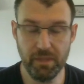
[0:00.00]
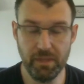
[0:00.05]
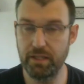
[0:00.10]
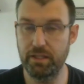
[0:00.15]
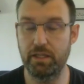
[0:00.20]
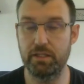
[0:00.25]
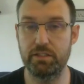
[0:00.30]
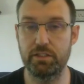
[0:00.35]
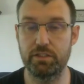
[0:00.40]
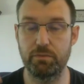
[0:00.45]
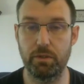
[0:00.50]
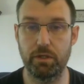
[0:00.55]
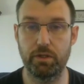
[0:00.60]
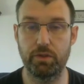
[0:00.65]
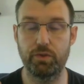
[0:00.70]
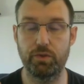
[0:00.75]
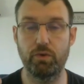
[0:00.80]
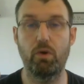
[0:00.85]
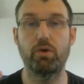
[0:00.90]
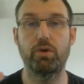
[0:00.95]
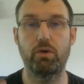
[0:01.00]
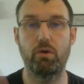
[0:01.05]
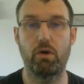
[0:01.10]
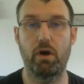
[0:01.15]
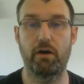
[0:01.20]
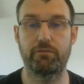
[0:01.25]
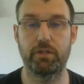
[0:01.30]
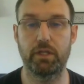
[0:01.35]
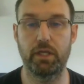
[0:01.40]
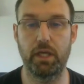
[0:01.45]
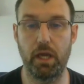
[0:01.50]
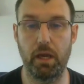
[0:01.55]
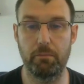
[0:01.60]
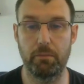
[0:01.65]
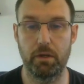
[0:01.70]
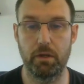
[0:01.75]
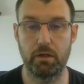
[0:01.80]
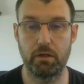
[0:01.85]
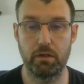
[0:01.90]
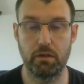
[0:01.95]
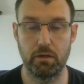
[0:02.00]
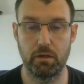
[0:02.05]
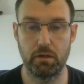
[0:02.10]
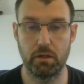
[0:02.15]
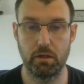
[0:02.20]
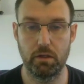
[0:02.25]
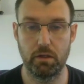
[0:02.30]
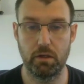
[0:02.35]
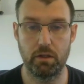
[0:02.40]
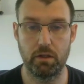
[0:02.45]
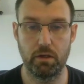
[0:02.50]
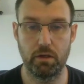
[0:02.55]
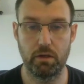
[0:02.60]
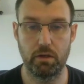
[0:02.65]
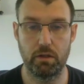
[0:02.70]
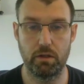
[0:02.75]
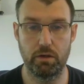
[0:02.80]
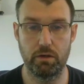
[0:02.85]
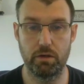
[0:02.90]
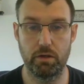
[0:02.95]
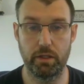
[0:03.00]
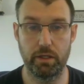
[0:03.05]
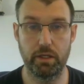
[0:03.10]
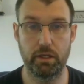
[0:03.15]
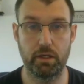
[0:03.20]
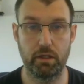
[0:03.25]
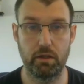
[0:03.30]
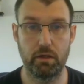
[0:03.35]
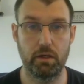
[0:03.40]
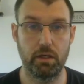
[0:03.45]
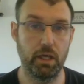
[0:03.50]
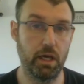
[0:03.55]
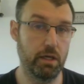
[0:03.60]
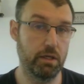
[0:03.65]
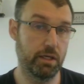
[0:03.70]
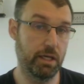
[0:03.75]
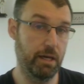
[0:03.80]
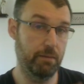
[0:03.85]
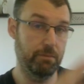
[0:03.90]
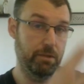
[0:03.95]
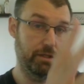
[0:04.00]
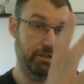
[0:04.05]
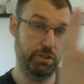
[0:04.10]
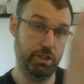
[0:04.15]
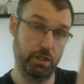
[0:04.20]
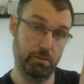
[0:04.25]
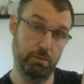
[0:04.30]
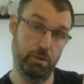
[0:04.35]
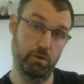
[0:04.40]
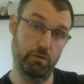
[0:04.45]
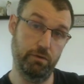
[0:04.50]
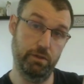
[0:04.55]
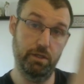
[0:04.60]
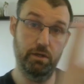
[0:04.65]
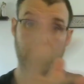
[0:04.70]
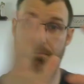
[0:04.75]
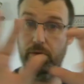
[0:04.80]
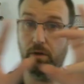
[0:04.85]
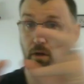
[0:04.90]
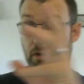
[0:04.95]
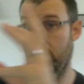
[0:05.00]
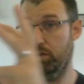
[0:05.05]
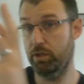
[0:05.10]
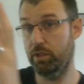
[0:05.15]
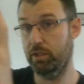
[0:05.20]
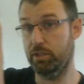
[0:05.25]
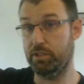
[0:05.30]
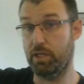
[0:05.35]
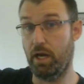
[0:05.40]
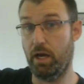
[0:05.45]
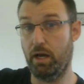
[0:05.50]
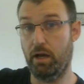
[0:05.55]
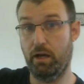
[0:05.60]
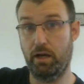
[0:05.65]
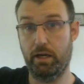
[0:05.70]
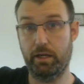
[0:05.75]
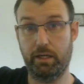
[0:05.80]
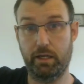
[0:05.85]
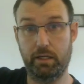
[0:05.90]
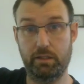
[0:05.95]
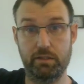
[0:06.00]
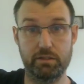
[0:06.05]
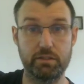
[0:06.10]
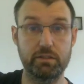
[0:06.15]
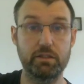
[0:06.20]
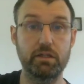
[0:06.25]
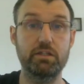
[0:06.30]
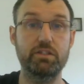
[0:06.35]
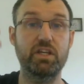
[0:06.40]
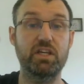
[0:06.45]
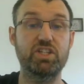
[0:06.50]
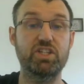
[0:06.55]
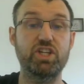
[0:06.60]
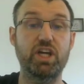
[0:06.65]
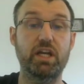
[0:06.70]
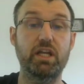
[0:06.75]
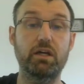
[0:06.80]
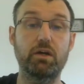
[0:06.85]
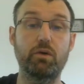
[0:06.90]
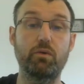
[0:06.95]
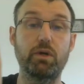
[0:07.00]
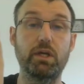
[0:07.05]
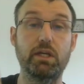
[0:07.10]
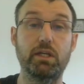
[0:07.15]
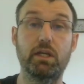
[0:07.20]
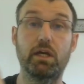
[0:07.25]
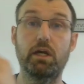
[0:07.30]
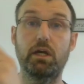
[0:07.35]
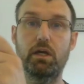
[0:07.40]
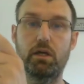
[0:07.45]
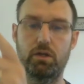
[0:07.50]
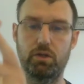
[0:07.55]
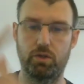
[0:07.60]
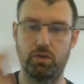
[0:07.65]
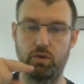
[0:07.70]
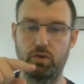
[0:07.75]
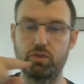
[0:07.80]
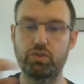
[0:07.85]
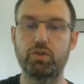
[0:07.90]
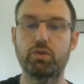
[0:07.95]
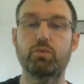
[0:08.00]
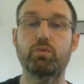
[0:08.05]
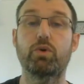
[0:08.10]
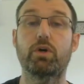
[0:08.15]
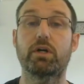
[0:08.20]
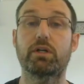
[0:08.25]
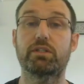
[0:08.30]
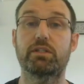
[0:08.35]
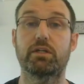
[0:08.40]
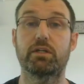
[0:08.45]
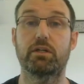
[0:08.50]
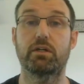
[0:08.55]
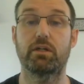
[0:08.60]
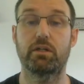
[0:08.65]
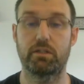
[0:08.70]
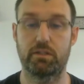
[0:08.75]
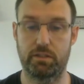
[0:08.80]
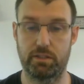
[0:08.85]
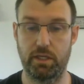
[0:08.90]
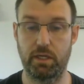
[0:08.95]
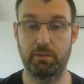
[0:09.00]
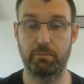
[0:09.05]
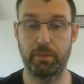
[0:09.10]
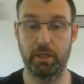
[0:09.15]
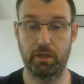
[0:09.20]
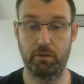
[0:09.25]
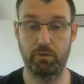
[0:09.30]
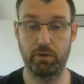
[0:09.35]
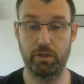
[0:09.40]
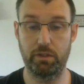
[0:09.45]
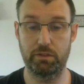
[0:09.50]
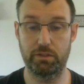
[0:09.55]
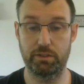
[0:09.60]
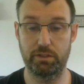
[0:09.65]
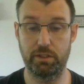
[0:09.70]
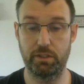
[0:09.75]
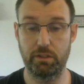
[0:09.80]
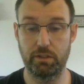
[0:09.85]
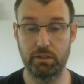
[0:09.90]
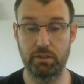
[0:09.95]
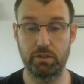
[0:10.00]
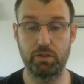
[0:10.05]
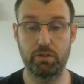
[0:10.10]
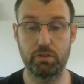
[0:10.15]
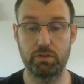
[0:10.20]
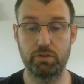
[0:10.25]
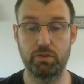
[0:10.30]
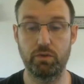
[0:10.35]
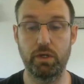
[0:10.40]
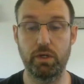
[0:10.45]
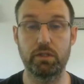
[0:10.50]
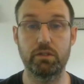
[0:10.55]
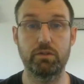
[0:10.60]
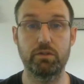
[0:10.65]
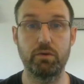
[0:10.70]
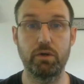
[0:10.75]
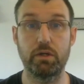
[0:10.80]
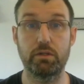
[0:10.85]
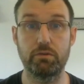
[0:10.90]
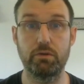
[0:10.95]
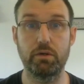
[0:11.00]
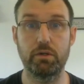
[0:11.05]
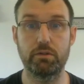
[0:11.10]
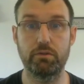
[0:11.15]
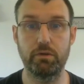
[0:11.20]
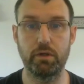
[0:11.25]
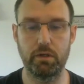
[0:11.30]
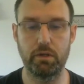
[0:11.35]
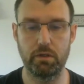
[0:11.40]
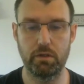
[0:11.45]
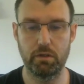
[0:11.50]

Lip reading: They just want to throw you off the game. They're like, yeah, you got me a checkmate over here, but look at this. I got this nice shiny queen. Use your rook to take my queen, see? Do it, do it, do it, do it.